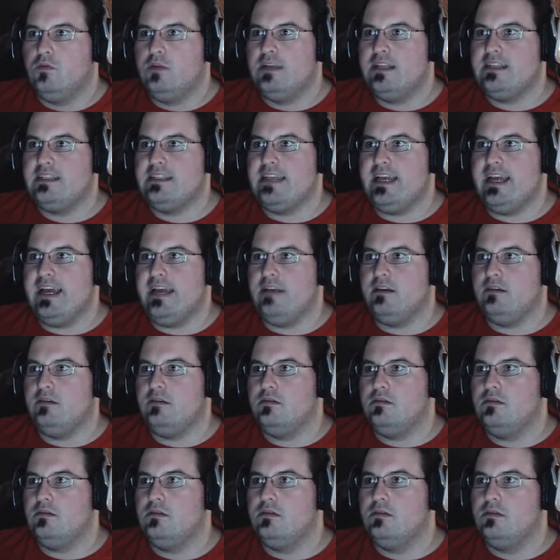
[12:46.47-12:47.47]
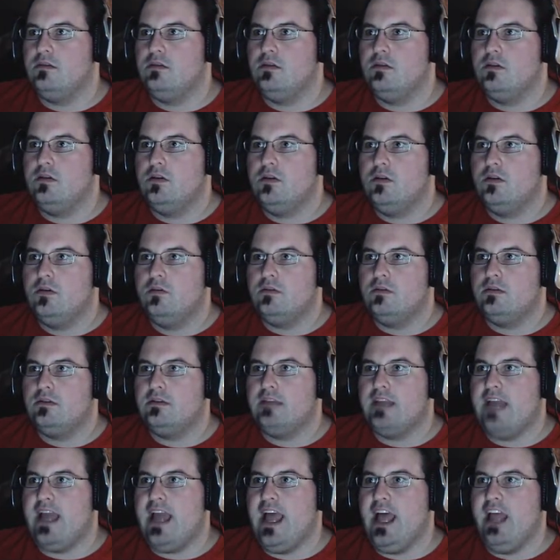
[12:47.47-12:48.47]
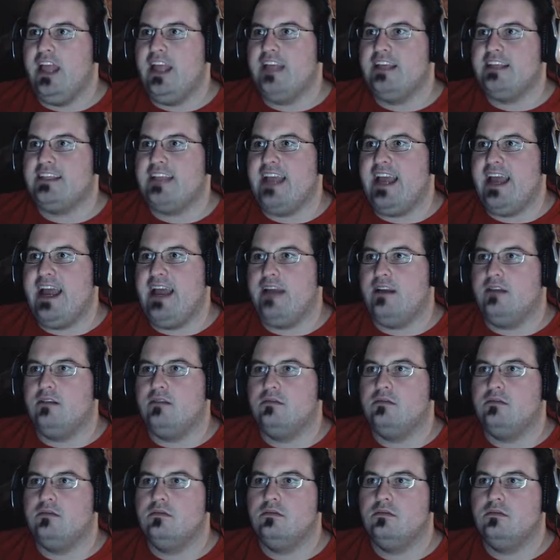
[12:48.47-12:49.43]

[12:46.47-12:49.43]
What is that? The hell is that?